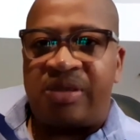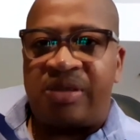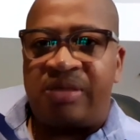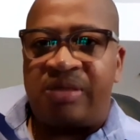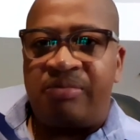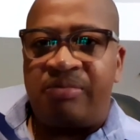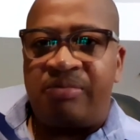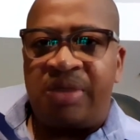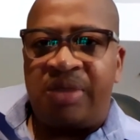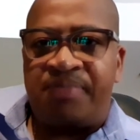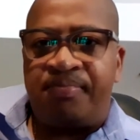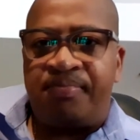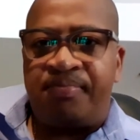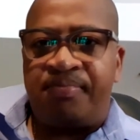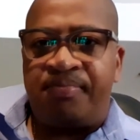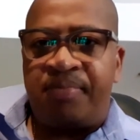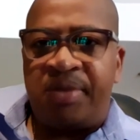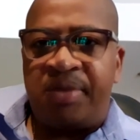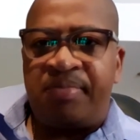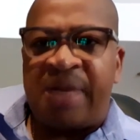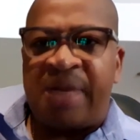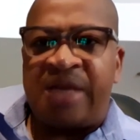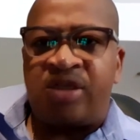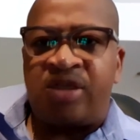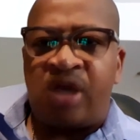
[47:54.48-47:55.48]
with
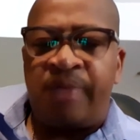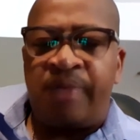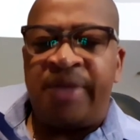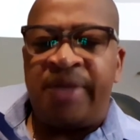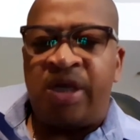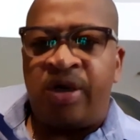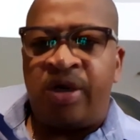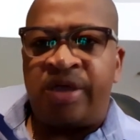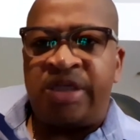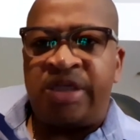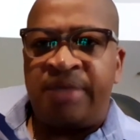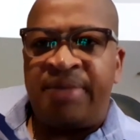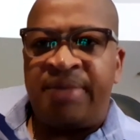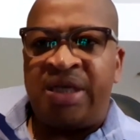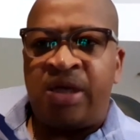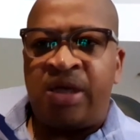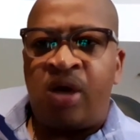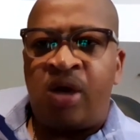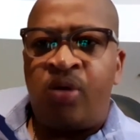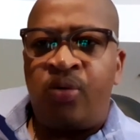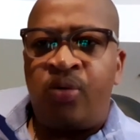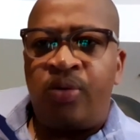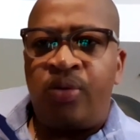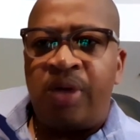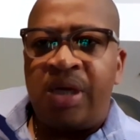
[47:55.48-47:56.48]
my tummy hurting me
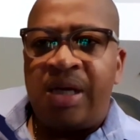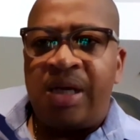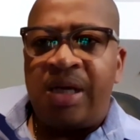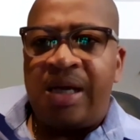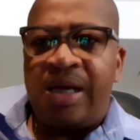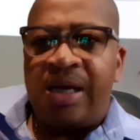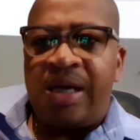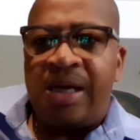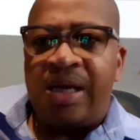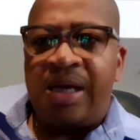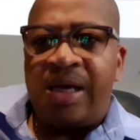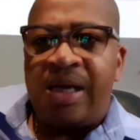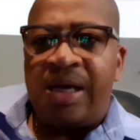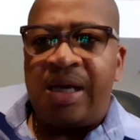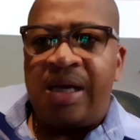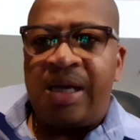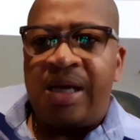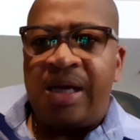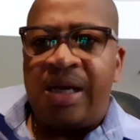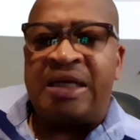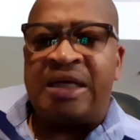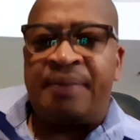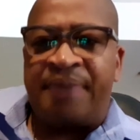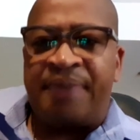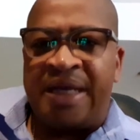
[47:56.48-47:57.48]
now, and I think
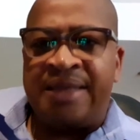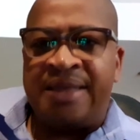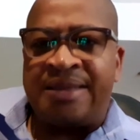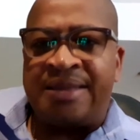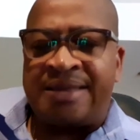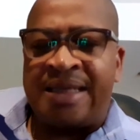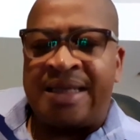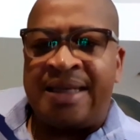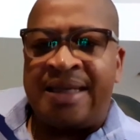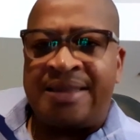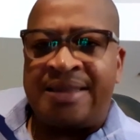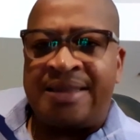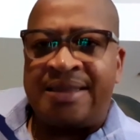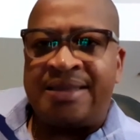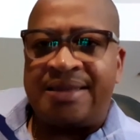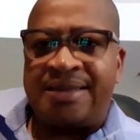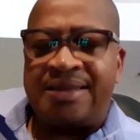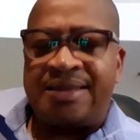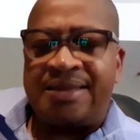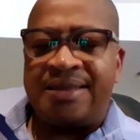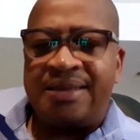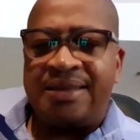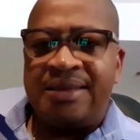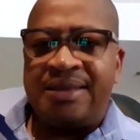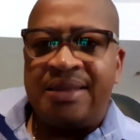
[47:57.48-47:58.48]
it's an
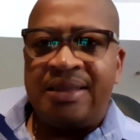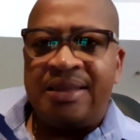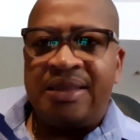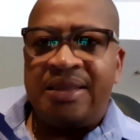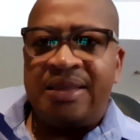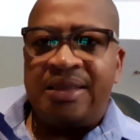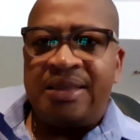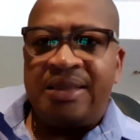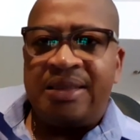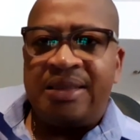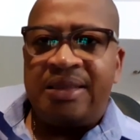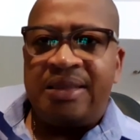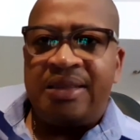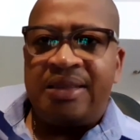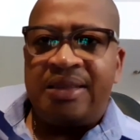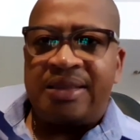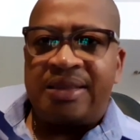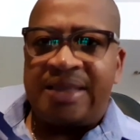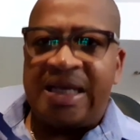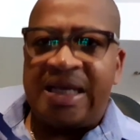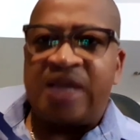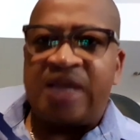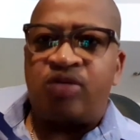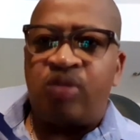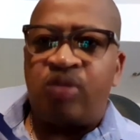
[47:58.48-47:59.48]
appendicitis,
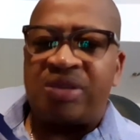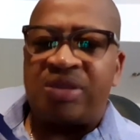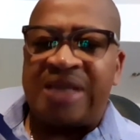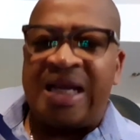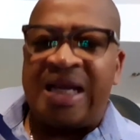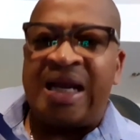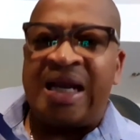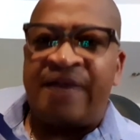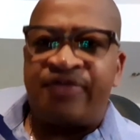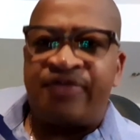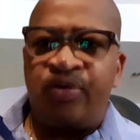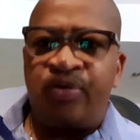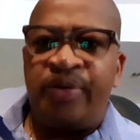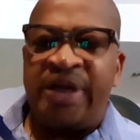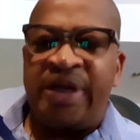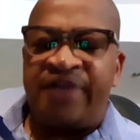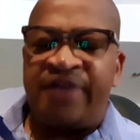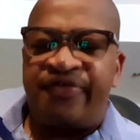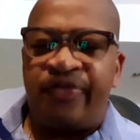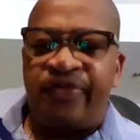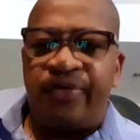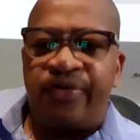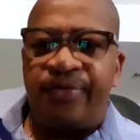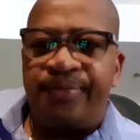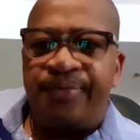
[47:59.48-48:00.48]
guess what I have to wait
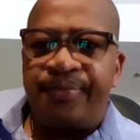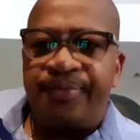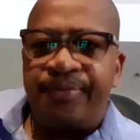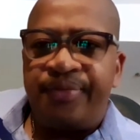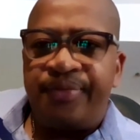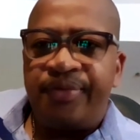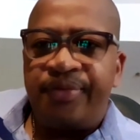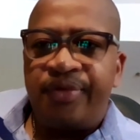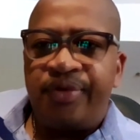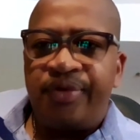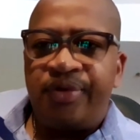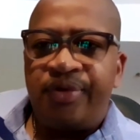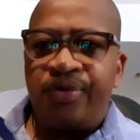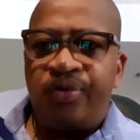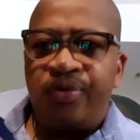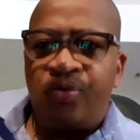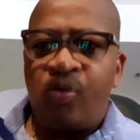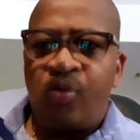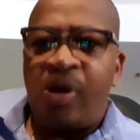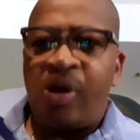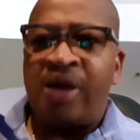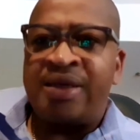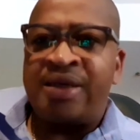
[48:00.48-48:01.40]
for? One